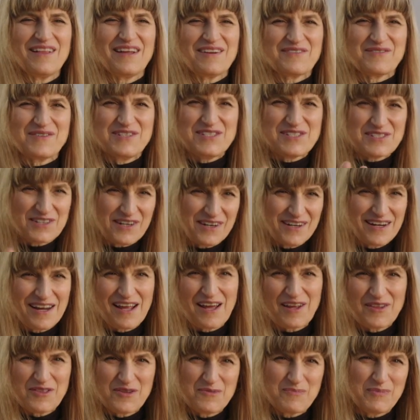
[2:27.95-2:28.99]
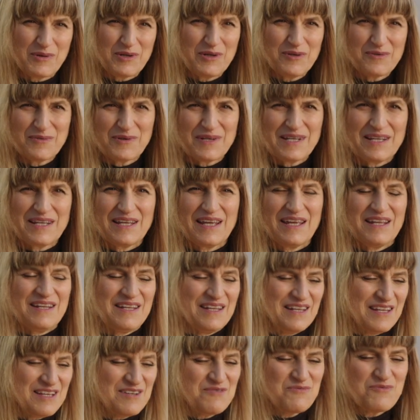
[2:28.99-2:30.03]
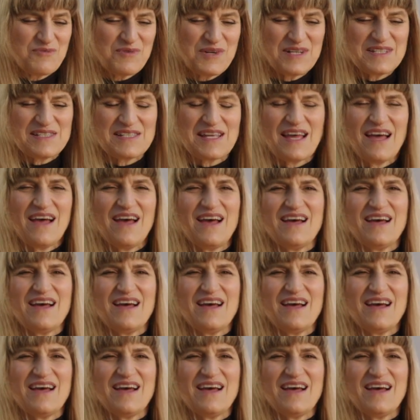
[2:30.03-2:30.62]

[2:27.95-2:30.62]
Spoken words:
Like we started out in the bull ring, and it was